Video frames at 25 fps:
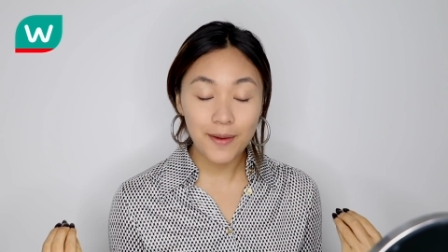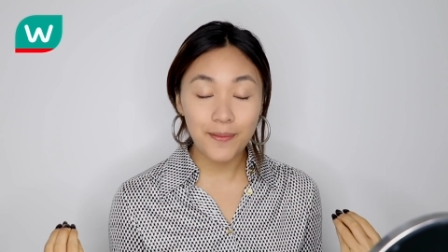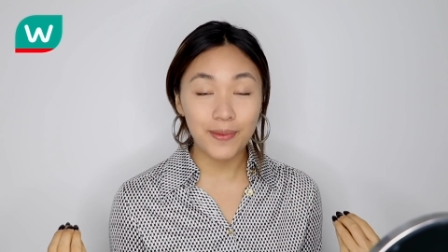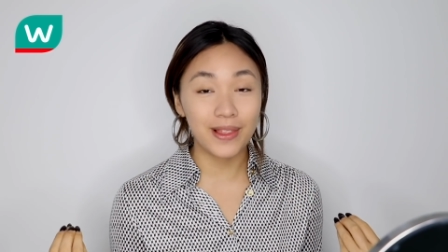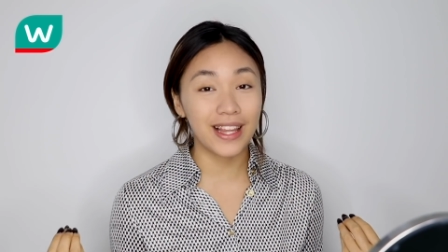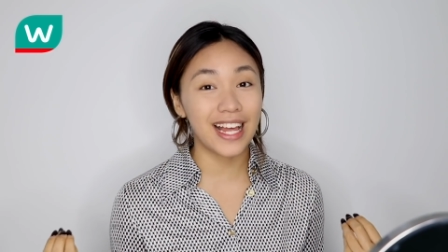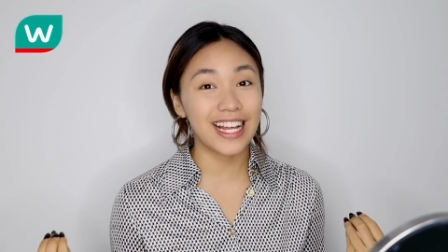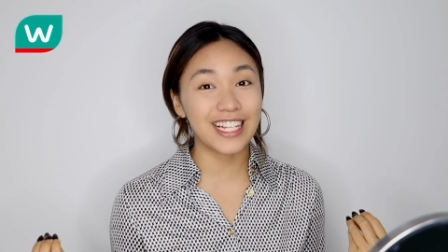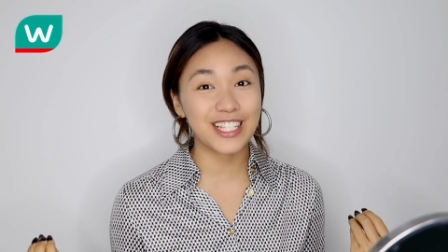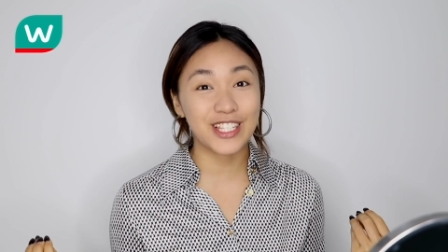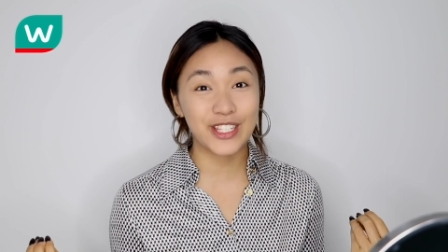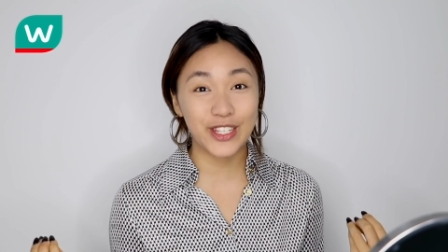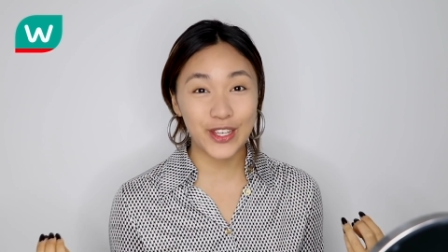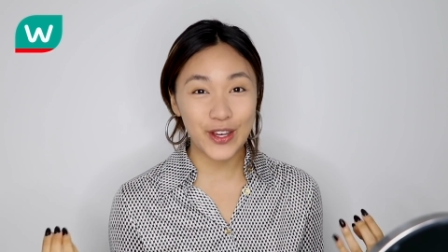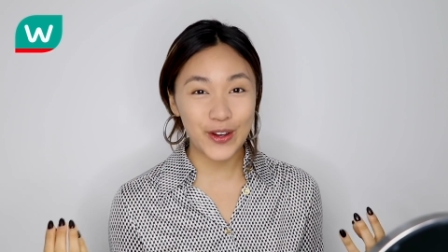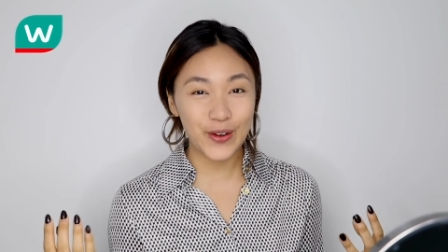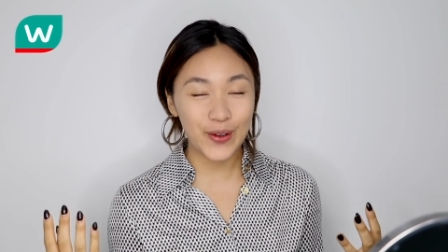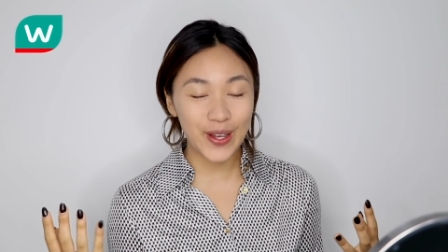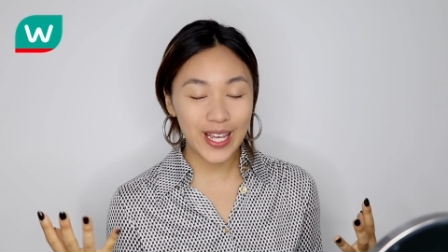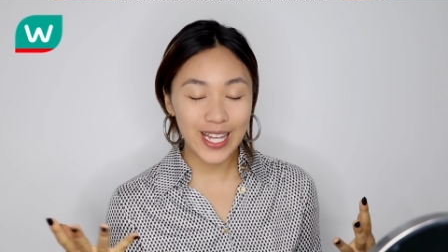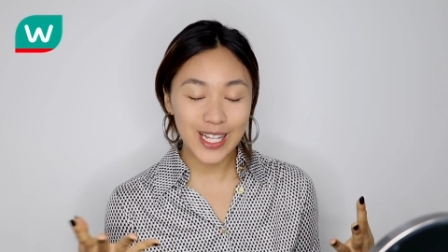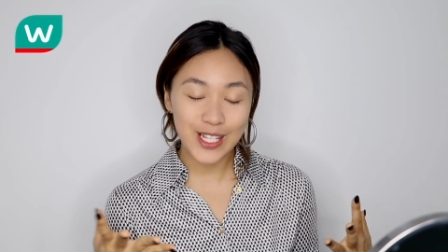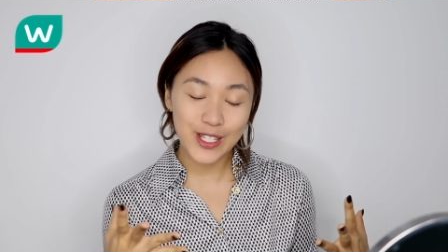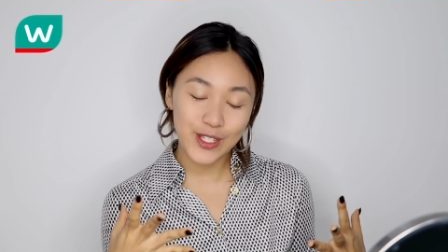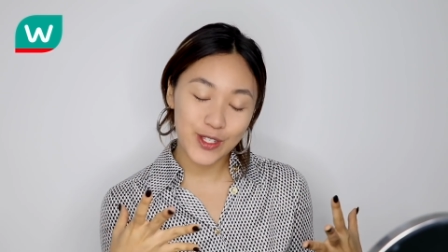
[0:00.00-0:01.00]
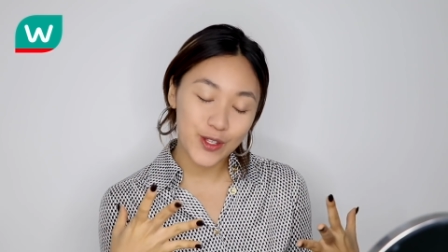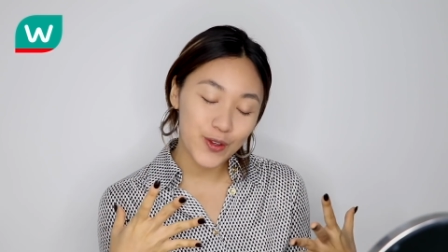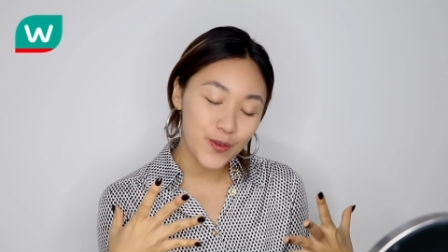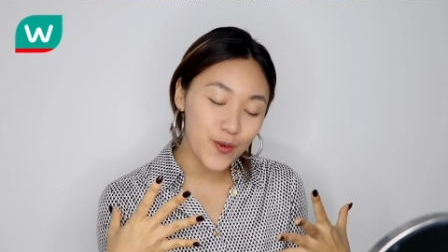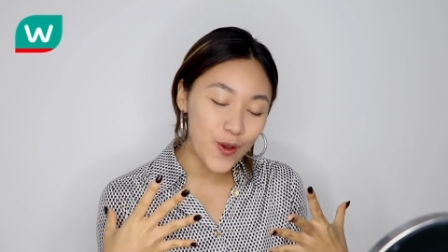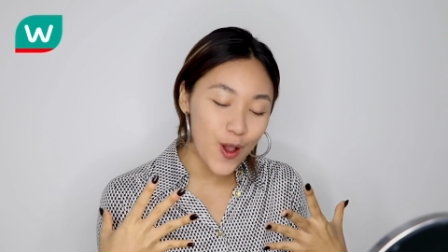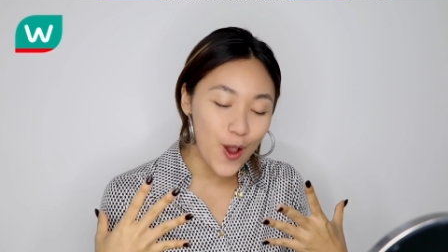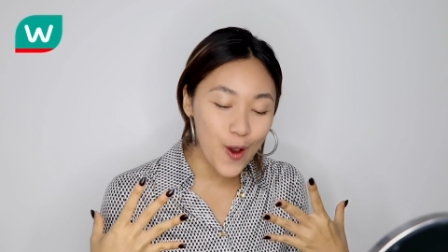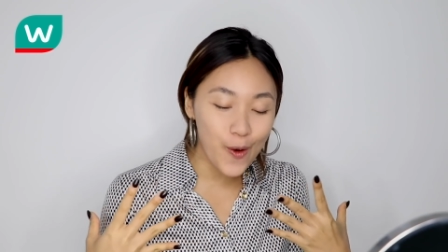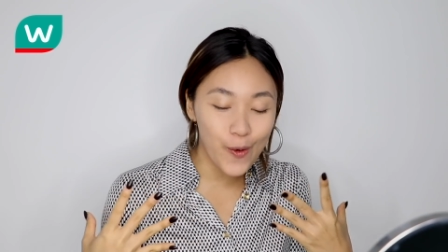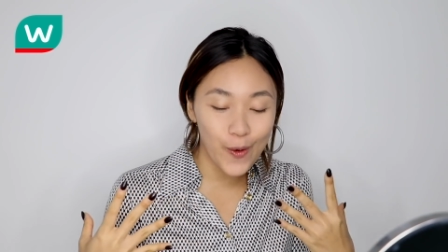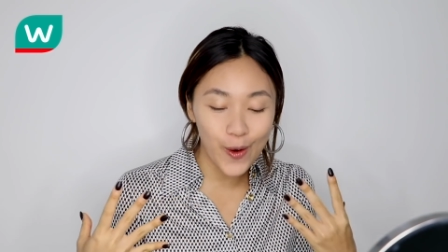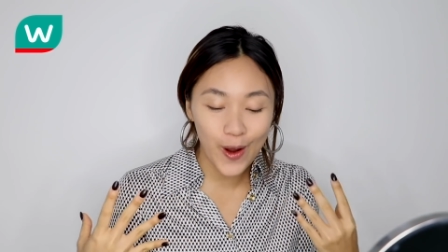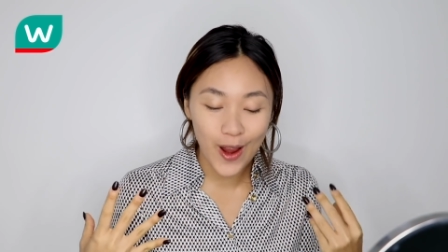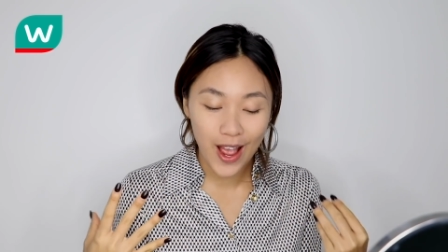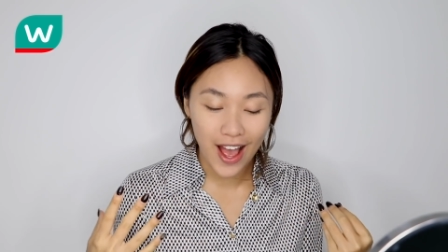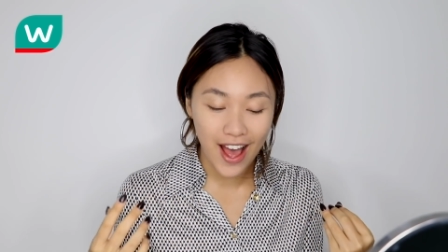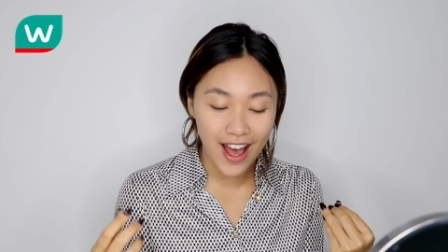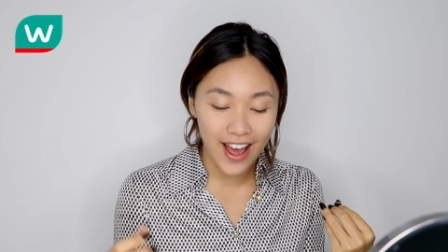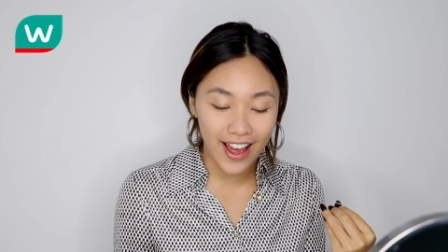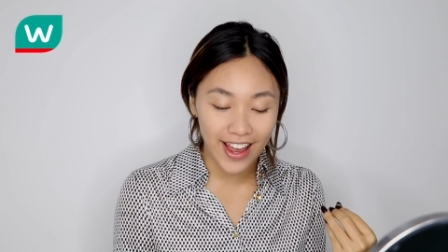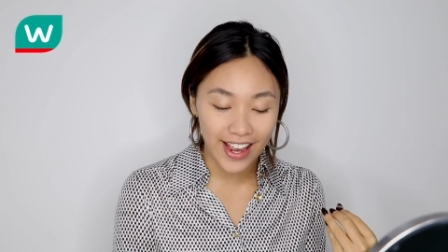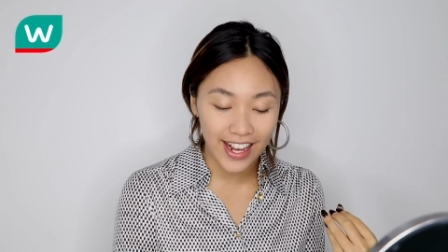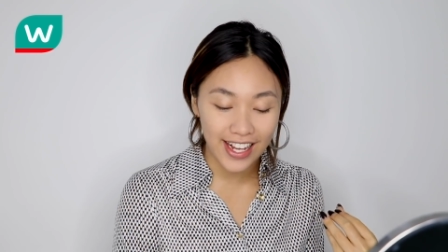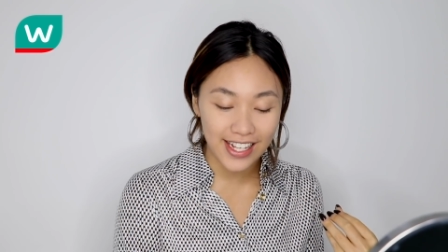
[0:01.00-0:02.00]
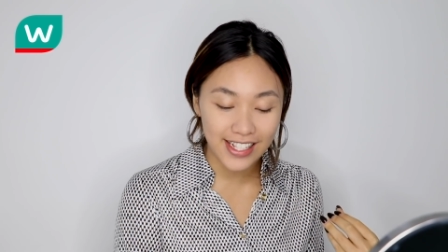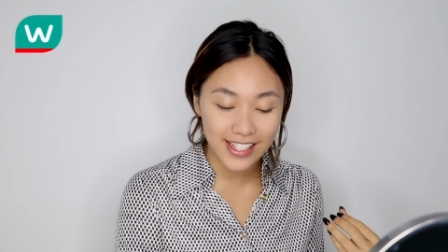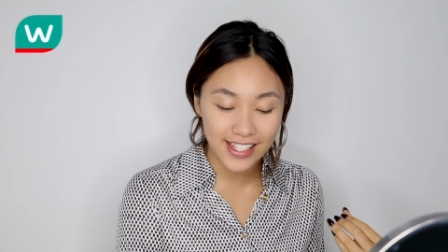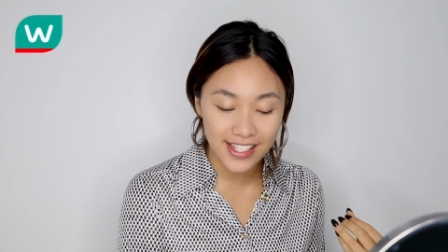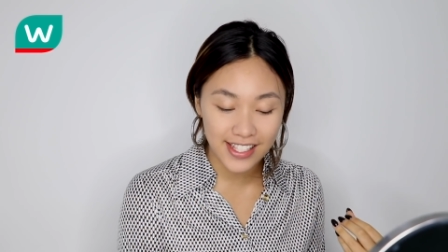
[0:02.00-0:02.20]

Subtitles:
Let's go into our eyes.